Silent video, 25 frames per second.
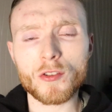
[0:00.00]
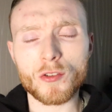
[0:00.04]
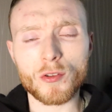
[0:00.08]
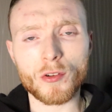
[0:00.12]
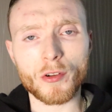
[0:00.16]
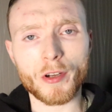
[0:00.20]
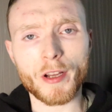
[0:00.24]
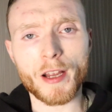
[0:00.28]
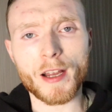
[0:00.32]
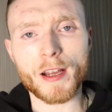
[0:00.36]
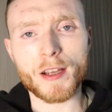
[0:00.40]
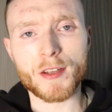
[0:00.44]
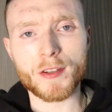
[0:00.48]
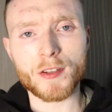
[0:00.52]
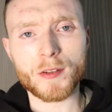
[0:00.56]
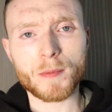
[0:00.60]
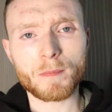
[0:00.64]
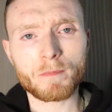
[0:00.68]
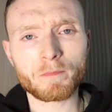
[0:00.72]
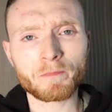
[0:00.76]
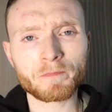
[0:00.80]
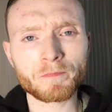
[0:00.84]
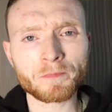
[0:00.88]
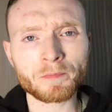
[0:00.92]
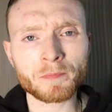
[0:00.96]
So guys,
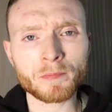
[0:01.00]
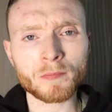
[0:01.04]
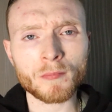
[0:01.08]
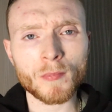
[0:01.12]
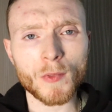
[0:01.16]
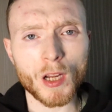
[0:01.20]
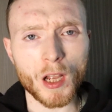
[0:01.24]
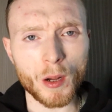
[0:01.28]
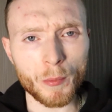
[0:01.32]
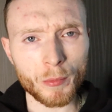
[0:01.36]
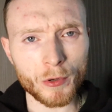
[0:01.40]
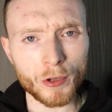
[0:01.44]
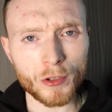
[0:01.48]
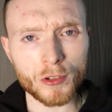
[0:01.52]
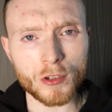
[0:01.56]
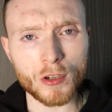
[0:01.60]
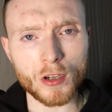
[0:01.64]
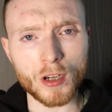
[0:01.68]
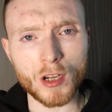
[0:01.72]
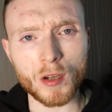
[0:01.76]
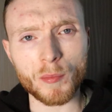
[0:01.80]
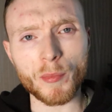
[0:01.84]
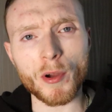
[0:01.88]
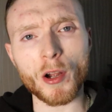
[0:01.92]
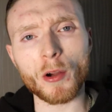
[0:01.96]
I'm going to
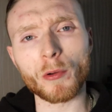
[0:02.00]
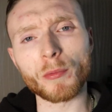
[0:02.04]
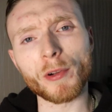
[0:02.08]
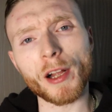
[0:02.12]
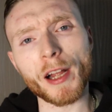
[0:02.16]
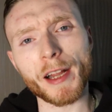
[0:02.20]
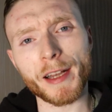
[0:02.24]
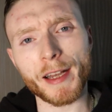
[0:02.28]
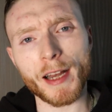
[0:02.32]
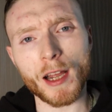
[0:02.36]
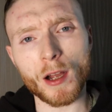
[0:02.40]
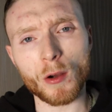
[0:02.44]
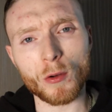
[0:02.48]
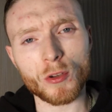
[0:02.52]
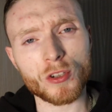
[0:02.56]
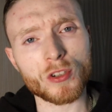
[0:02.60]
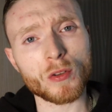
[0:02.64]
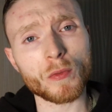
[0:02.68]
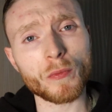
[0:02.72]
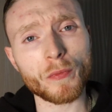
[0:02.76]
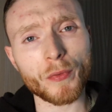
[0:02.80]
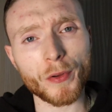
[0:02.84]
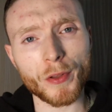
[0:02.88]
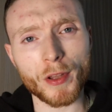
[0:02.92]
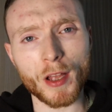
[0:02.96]
talk about right now
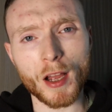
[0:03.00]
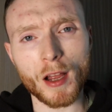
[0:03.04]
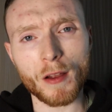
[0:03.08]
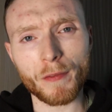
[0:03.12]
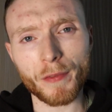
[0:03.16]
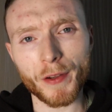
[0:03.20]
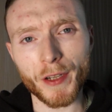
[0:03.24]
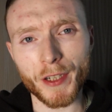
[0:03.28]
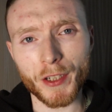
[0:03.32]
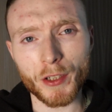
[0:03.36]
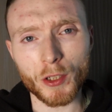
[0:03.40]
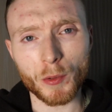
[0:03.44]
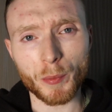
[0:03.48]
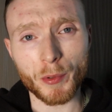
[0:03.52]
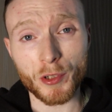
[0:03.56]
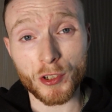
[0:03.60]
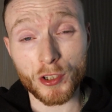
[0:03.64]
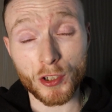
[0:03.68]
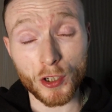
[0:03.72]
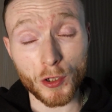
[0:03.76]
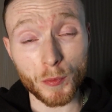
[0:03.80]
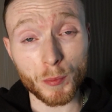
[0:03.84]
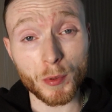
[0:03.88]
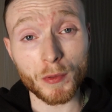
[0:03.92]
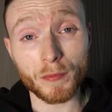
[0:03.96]
something that I think will be
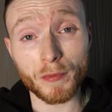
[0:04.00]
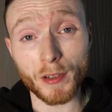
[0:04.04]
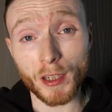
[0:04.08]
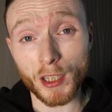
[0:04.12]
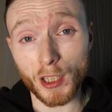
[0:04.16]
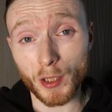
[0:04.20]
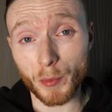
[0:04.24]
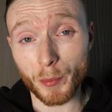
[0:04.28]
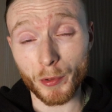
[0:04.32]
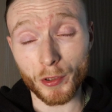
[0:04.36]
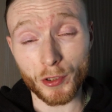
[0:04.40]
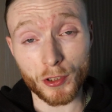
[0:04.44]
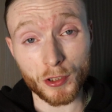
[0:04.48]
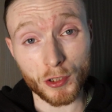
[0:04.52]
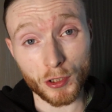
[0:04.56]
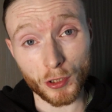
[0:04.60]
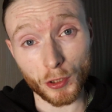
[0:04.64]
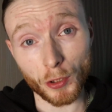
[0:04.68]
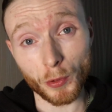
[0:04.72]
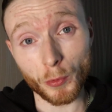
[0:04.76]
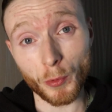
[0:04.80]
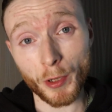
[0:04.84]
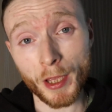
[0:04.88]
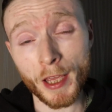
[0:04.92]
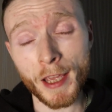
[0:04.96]
super valuable to
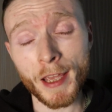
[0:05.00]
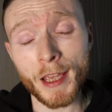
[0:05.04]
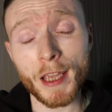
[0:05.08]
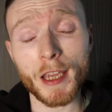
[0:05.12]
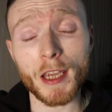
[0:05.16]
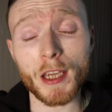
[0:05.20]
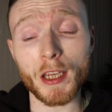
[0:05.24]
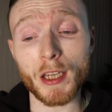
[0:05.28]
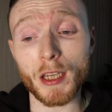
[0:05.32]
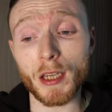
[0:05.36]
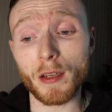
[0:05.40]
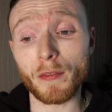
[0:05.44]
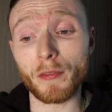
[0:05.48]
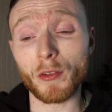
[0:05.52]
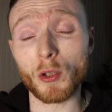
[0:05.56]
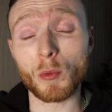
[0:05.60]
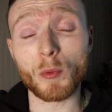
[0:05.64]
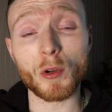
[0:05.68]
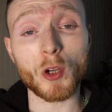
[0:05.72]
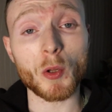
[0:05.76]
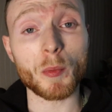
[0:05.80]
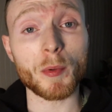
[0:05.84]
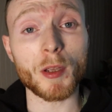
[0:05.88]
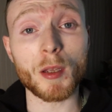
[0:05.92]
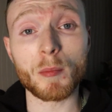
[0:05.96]
you if you
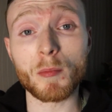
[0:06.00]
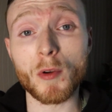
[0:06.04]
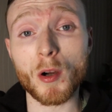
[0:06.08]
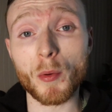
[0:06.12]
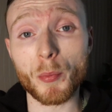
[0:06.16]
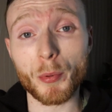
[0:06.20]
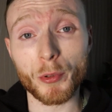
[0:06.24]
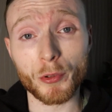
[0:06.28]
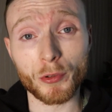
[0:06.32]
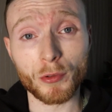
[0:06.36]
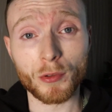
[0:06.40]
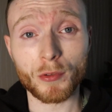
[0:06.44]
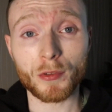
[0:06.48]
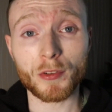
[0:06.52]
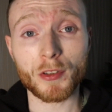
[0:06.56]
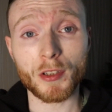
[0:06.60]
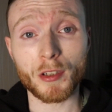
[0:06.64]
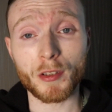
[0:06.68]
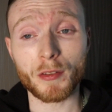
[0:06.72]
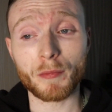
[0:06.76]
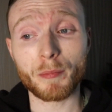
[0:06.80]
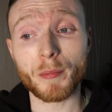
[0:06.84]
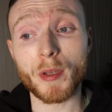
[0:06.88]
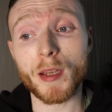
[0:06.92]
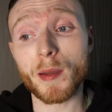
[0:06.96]
want to be more
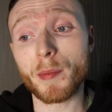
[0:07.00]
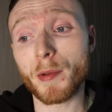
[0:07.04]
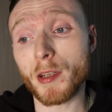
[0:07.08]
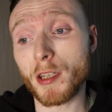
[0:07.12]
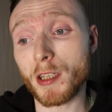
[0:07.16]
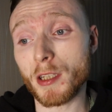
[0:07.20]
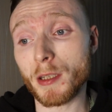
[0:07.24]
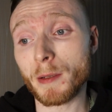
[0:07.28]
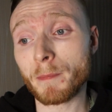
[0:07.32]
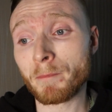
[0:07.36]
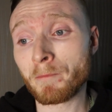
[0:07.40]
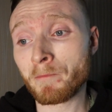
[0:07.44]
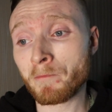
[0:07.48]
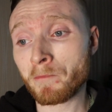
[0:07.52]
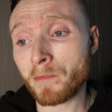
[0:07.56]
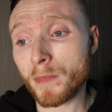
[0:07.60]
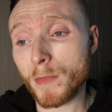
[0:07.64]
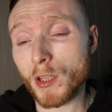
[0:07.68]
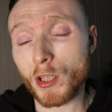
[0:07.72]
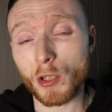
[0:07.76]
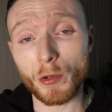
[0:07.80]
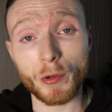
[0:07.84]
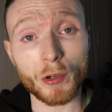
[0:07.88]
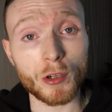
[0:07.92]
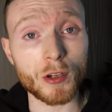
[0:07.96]
productive. Maybe
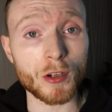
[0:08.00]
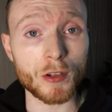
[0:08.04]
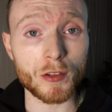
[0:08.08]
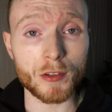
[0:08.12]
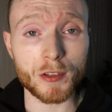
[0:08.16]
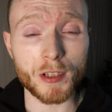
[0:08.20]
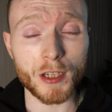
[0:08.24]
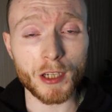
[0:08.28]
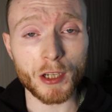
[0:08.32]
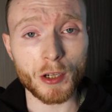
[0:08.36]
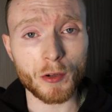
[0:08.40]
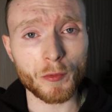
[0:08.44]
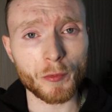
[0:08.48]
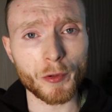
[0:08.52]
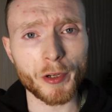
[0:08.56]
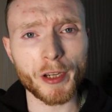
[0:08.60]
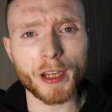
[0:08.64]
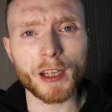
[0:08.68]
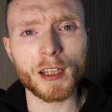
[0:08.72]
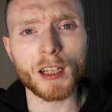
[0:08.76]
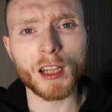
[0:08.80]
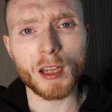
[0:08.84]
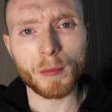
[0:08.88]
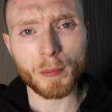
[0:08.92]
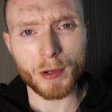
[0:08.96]
you're a content
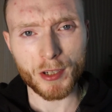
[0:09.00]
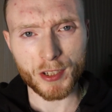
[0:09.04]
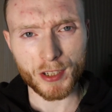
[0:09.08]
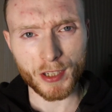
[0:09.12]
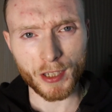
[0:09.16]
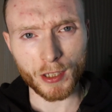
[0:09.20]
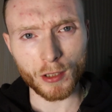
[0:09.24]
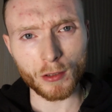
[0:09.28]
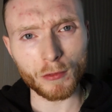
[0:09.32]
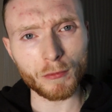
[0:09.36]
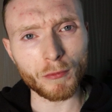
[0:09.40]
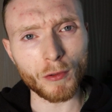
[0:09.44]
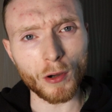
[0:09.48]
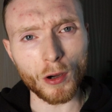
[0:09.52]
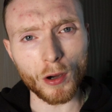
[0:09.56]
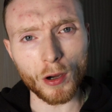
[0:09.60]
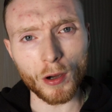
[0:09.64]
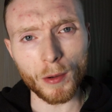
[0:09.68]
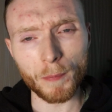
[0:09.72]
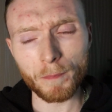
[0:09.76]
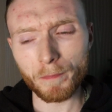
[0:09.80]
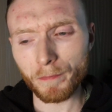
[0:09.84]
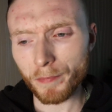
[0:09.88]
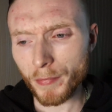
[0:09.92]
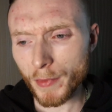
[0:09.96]
creator like myself,
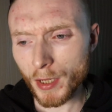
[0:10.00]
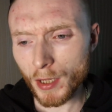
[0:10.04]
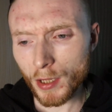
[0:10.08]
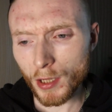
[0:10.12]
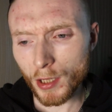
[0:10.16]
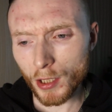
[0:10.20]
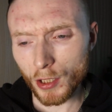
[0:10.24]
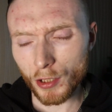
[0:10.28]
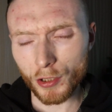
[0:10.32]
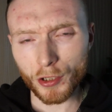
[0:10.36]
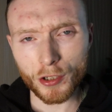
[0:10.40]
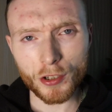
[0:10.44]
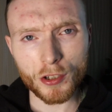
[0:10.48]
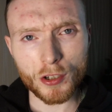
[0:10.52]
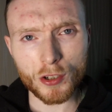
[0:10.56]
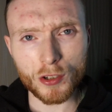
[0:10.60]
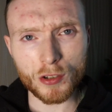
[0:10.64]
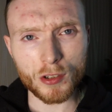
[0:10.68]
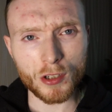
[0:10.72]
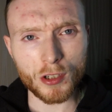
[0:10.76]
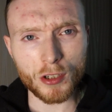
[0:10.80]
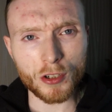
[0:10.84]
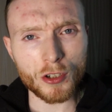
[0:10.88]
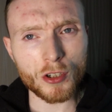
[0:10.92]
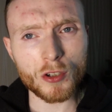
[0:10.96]
or you
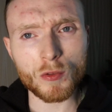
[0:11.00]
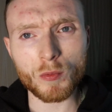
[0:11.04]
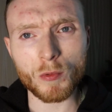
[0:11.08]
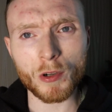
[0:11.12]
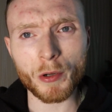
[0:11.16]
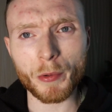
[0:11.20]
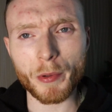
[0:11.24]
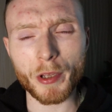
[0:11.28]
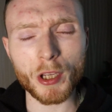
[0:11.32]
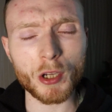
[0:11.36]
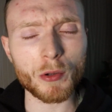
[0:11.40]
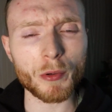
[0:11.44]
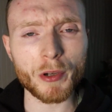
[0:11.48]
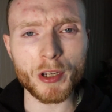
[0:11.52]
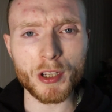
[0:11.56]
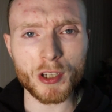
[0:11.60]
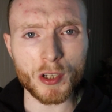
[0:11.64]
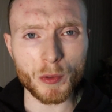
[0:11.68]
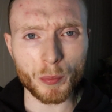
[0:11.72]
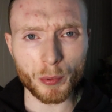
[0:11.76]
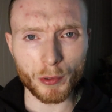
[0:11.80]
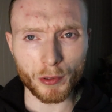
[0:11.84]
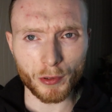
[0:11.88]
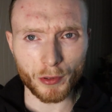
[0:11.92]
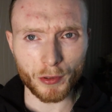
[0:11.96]
just want to
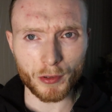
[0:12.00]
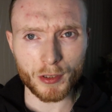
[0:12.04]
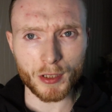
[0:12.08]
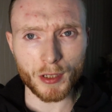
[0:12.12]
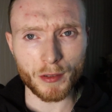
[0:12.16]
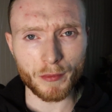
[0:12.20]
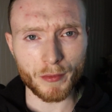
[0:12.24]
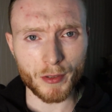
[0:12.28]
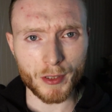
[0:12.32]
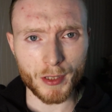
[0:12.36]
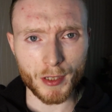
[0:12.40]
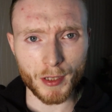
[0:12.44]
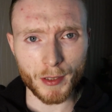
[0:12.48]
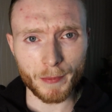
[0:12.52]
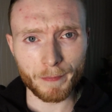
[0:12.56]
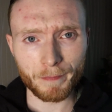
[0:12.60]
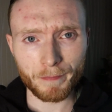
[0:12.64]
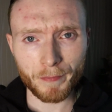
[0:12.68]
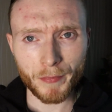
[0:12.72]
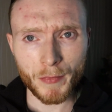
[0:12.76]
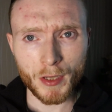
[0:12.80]
increase your productivity.